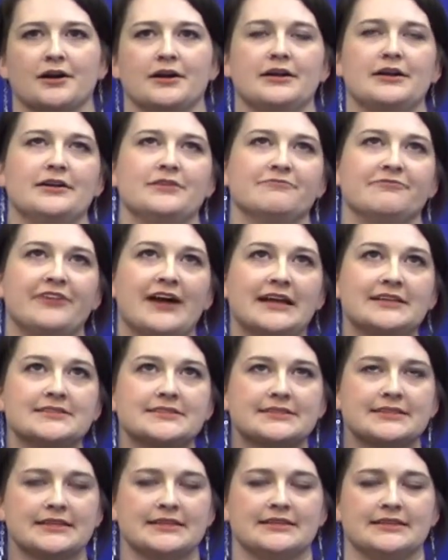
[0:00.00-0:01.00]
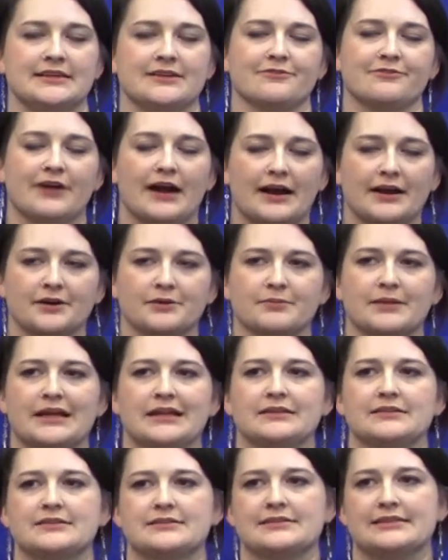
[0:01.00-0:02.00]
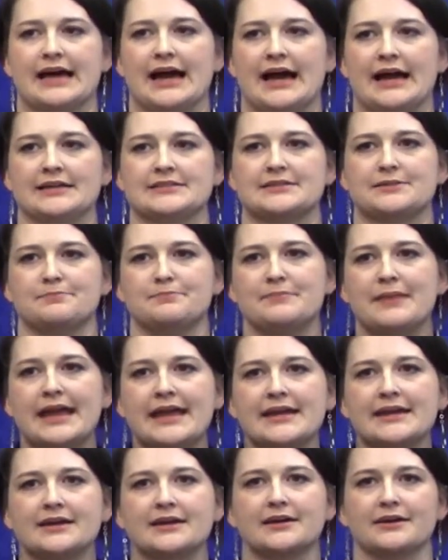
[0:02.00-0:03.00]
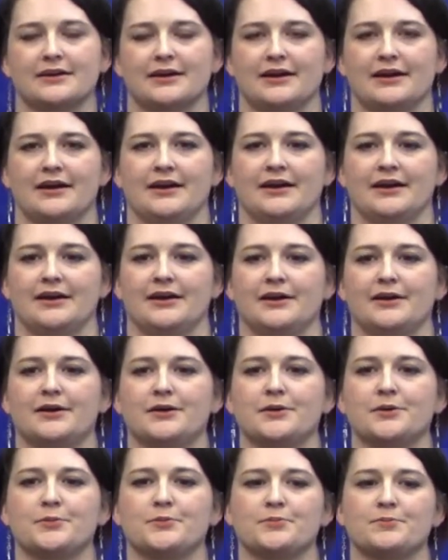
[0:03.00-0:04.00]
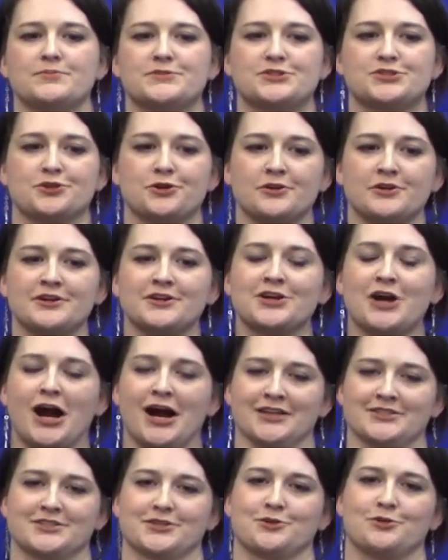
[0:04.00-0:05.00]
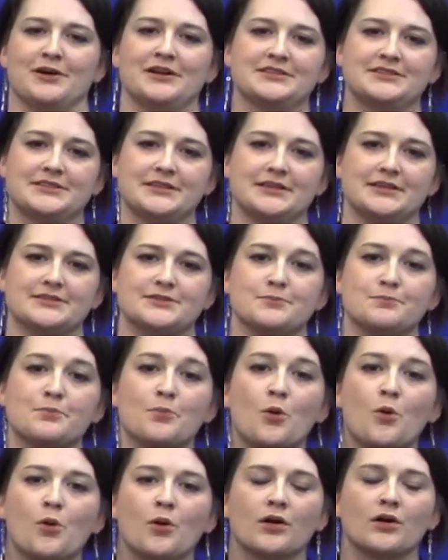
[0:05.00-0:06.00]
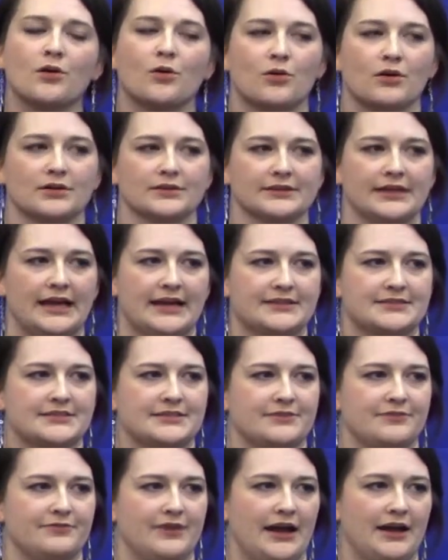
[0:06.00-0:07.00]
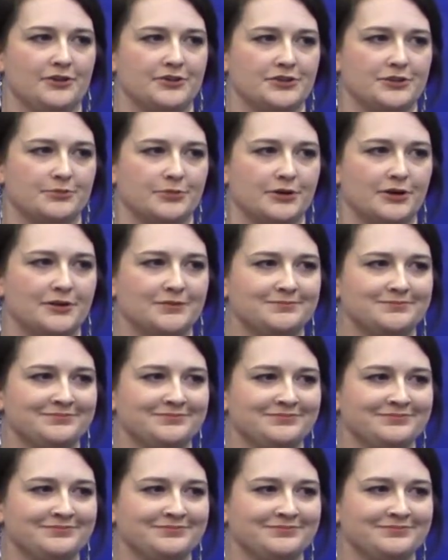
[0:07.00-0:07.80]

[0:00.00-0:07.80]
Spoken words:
events in the environment that make certain consequences more or less valuable.